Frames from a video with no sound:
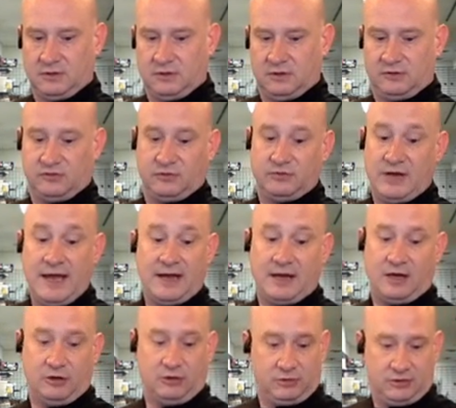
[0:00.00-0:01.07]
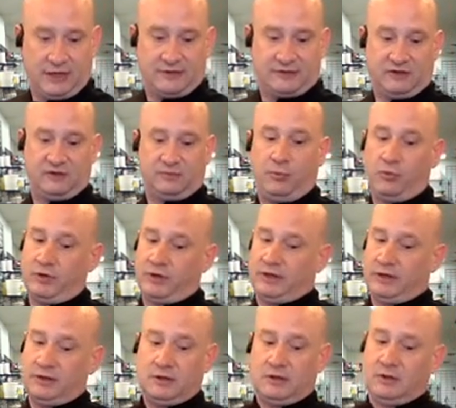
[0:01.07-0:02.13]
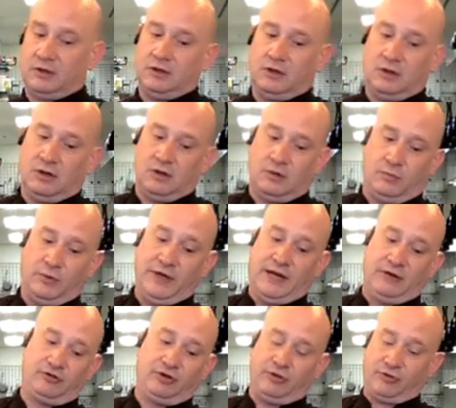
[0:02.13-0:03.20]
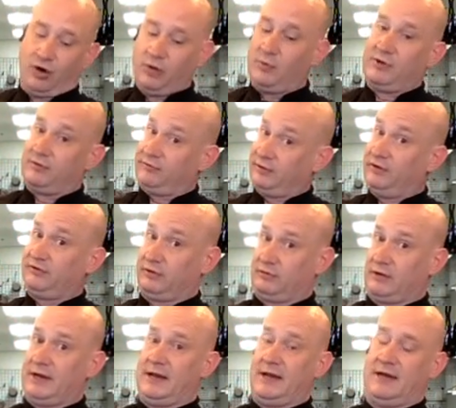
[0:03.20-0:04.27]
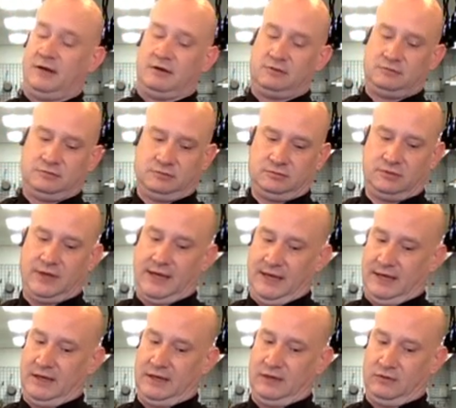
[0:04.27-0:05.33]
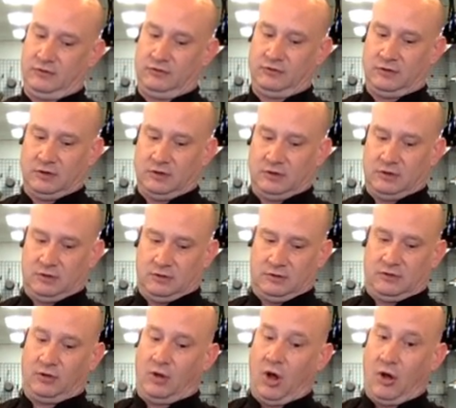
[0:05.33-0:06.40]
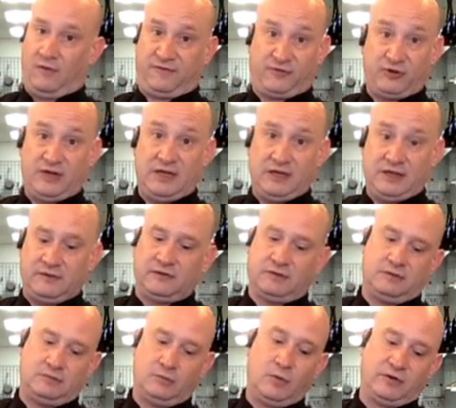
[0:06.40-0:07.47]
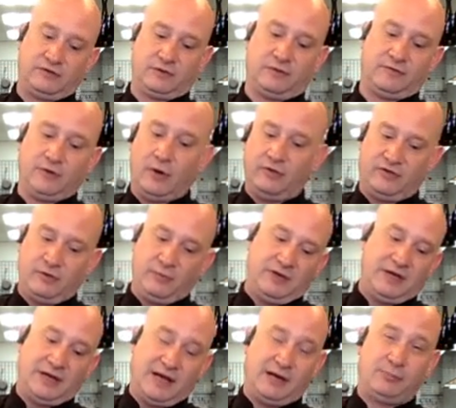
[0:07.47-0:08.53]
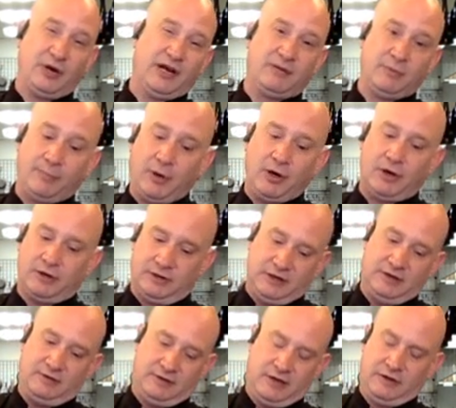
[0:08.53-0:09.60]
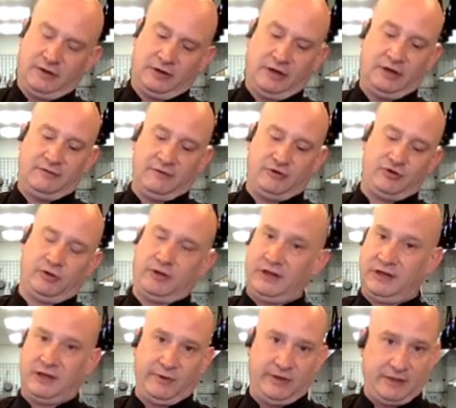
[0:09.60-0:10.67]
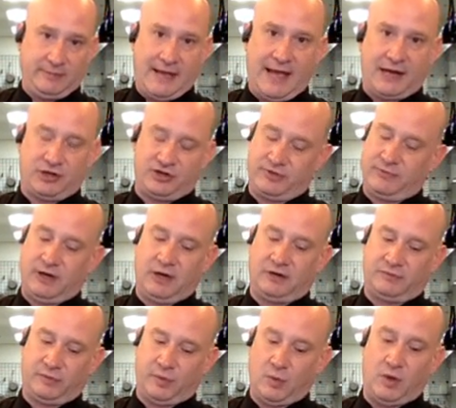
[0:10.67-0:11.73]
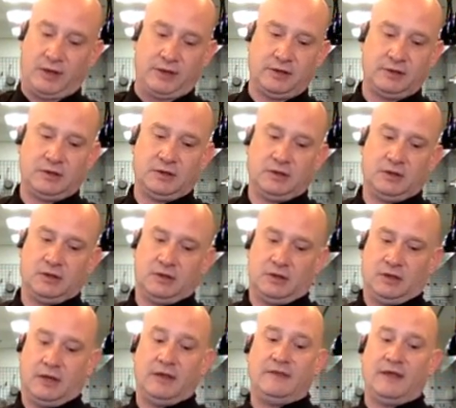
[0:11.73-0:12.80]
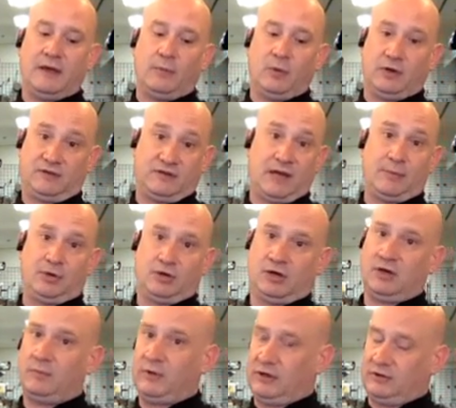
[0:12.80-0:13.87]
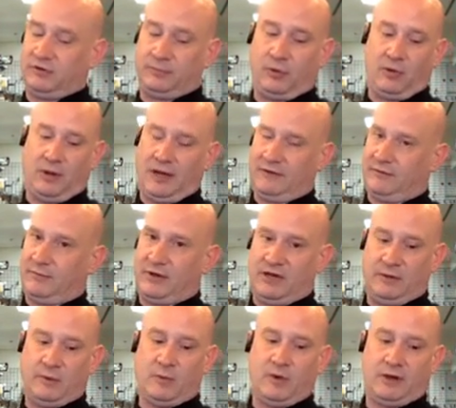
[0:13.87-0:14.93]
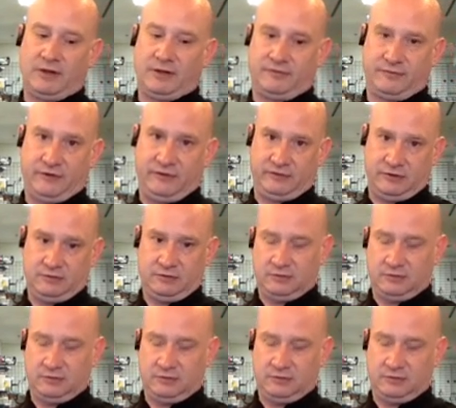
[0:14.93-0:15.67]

So now, at this point, we'd actually throw them in the freezer right now. And they'll all freeze. Once they're frozen, we can kind of break them apart in there individually, and then we can package them however we want. And then when it's time to cook them, we can just pull however many we want out of the freezer.